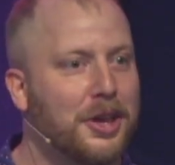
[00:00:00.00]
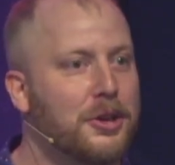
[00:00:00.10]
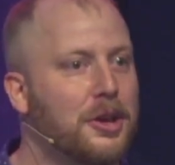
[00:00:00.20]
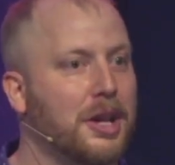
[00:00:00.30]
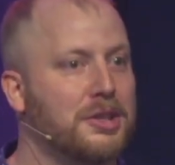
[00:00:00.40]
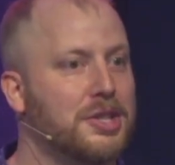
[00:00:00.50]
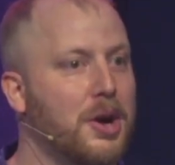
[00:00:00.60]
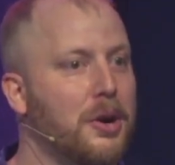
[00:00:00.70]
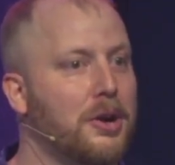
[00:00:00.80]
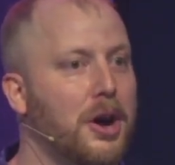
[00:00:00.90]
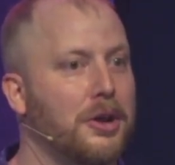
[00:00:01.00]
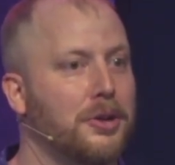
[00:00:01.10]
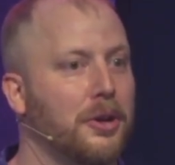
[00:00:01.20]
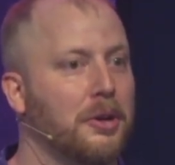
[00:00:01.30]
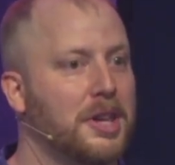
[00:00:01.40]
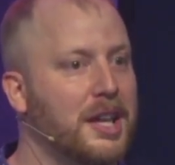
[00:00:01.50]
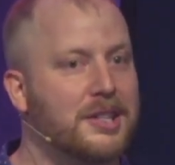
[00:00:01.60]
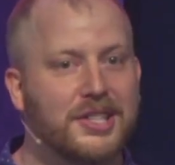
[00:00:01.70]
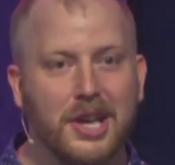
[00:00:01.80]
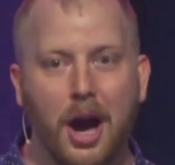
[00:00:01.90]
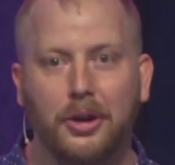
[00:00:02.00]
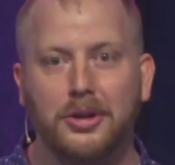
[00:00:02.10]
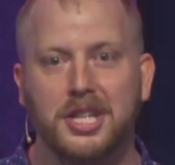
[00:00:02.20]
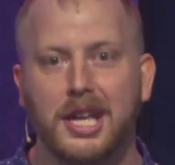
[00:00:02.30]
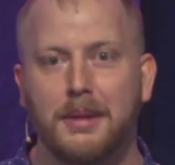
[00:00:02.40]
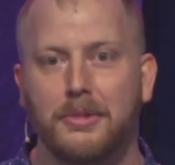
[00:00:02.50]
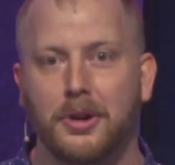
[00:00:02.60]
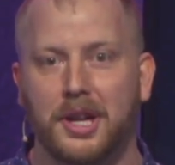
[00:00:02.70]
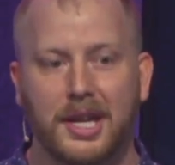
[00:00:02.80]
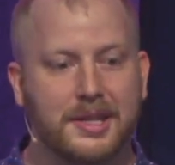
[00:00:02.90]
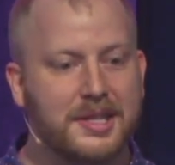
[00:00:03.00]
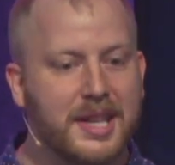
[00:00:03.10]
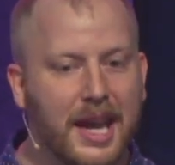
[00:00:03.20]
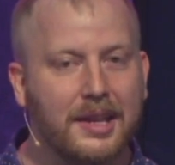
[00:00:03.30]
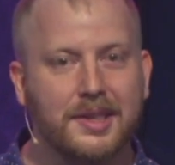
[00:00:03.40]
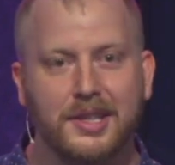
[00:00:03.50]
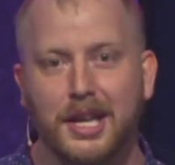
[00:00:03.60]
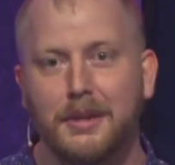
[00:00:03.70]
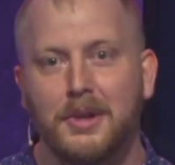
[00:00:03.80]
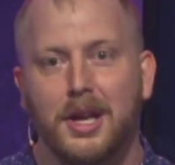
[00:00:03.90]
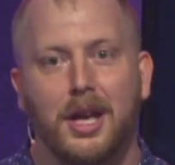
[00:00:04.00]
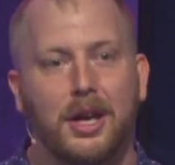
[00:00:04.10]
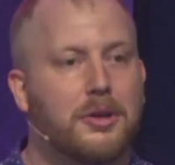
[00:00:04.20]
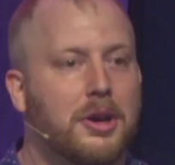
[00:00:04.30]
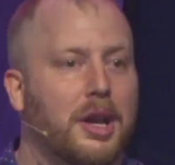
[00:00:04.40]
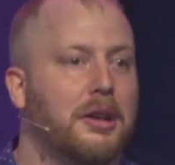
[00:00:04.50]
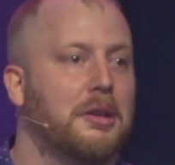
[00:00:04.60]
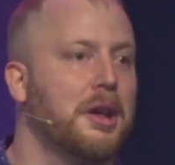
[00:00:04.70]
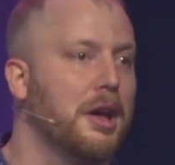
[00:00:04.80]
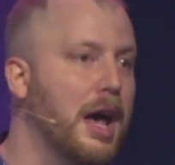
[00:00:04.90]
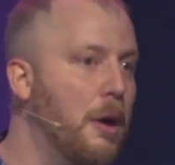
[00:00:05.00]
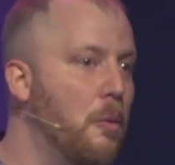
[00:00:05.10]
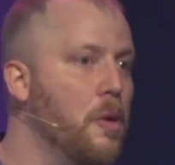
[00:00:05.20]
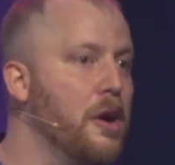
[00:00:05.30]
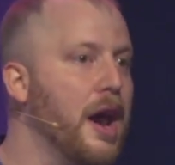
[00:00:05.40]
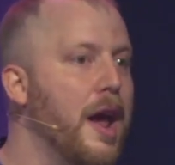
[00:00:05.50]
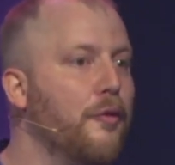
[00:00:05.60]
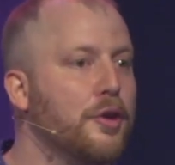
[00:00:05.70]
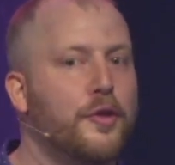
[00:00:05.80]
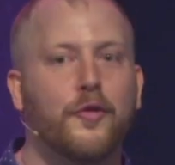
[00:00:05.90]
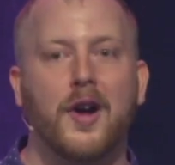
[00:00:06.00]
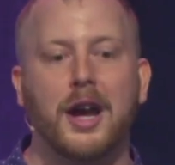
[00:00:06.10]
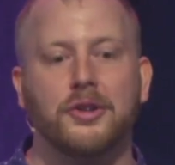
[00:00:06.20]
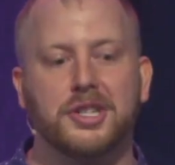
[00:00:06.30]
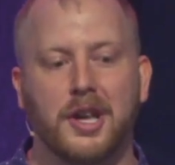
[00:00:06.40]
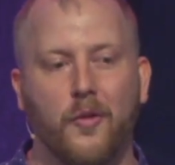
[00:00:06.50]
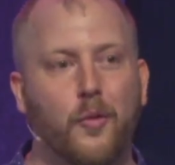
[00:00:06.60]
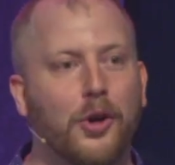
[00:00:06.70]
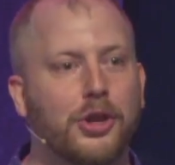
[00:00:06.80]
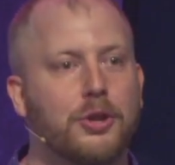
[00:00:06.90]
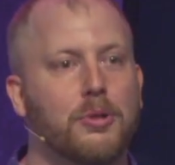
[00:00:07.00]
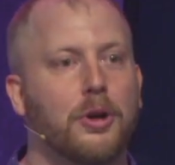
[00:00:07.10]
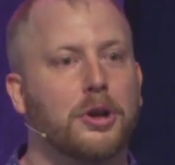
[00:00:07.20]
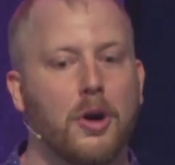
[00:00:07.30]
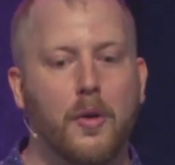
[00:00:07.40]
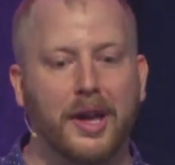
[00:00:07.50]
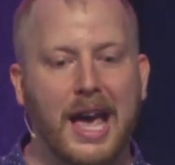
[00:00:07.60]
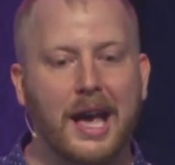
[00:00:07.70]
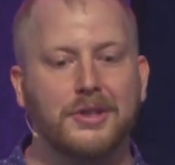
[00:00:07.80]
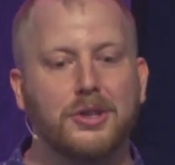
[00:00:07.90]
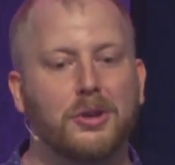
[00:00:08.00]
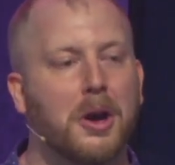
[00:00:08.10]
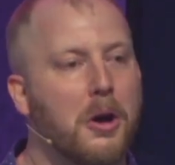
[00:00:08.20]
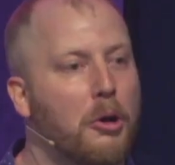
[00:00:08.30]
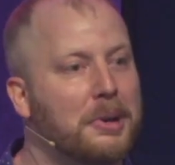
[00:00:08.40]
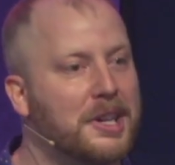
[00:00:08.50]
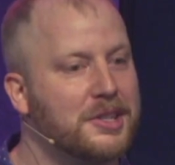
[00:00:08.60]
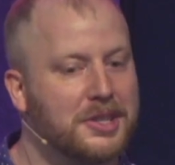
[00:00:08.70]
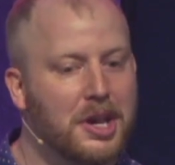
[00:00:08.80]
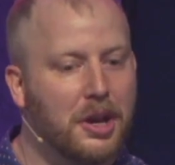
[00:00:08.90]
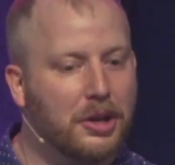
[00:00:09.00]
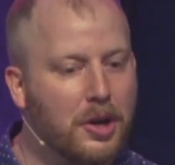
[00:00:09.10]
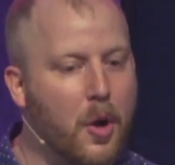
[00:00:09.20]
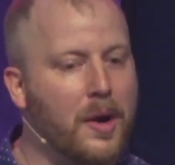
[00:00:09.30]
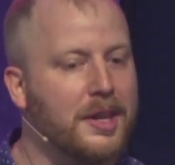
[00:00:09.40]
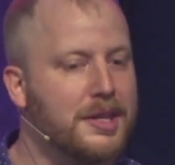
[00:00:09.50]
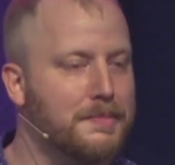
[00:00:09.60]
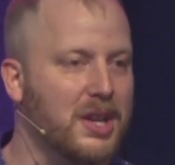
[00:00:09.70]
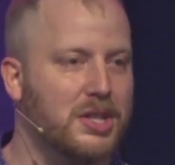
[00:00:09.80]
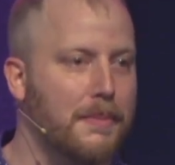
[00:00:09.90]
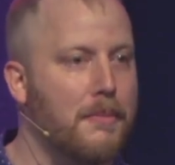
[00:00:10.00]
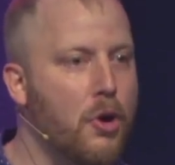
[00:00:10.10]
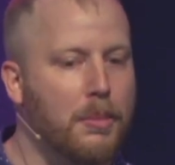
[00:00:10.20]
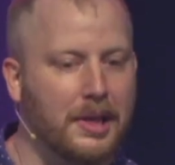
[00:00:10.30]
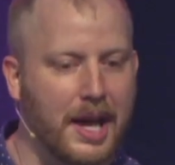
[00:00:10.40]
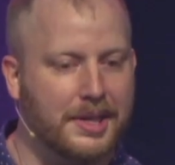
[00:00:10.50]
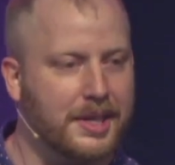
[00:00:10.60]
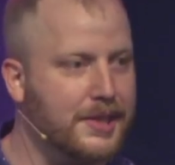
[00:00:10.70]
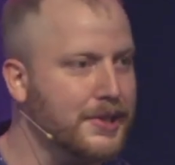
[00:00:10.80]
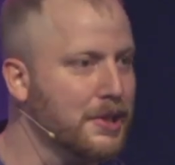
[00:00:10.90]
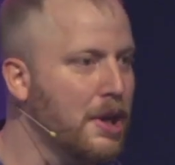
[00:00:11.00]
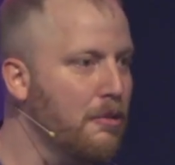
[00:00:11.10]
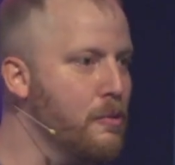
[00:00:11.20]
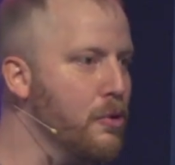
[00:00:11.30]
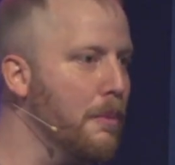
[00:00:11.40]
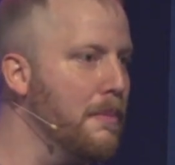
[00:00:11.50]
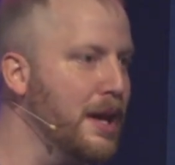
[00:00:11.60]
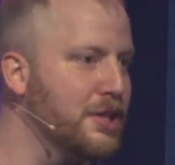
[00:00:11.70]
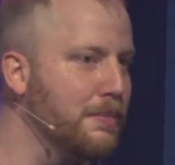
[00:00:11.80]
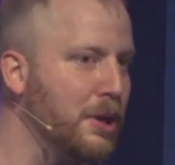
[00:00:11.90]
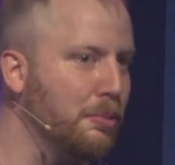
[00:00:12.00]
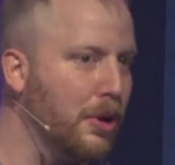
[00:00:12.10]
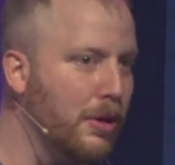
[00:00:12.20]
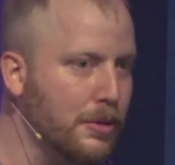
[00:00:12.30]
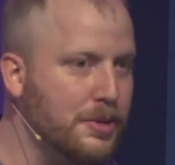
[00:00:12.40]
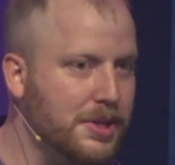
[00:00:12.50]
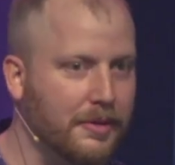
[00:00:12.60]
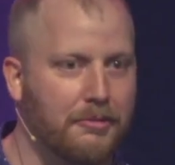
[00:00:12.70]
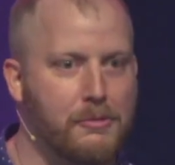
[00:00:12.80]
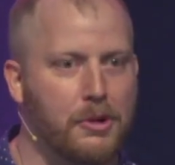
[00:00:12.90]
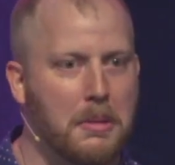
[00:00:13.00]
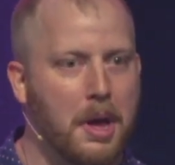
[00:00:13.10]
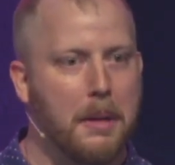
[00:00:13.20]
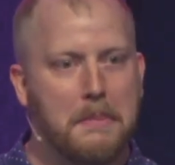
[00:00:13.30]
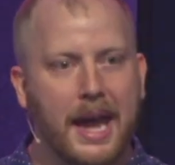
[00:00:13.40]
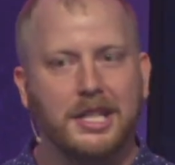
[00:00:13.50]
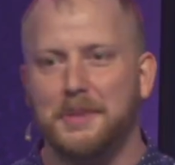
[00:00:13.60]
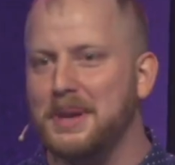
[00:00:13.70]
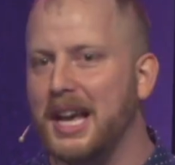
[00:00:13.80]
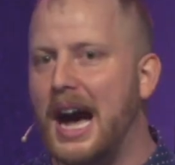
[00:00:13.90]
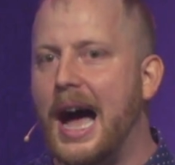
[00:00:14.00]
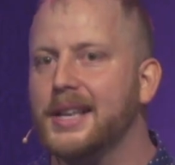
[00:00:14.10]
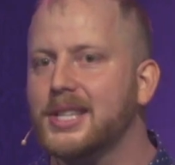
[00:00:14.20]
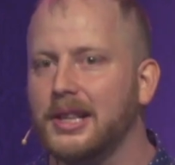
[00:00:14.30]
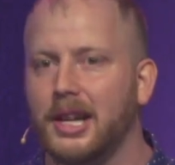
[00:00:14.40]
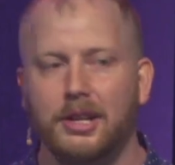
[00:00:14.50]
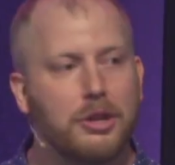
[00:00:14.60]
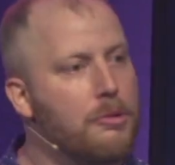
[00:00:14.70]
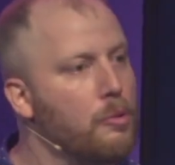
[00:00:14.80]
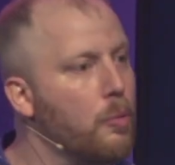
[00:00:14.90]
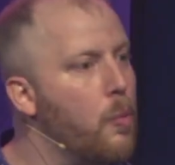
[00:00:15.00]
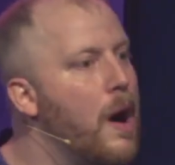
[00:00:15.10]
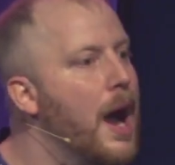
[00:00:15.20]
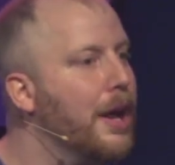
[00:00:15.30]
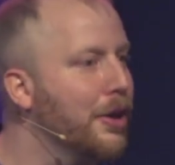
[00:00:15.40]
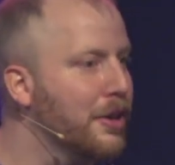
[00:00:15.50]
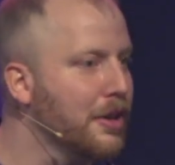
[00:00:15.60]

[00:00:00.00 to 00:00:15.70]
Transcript: you can start on your kid's soccer team, your kid's dance team. You can, at wherever you find yourself, where you are going as you go, because going is meant to mobilize us. We weren't meant to be reclusive, we weren't made to be isolated. You were wired,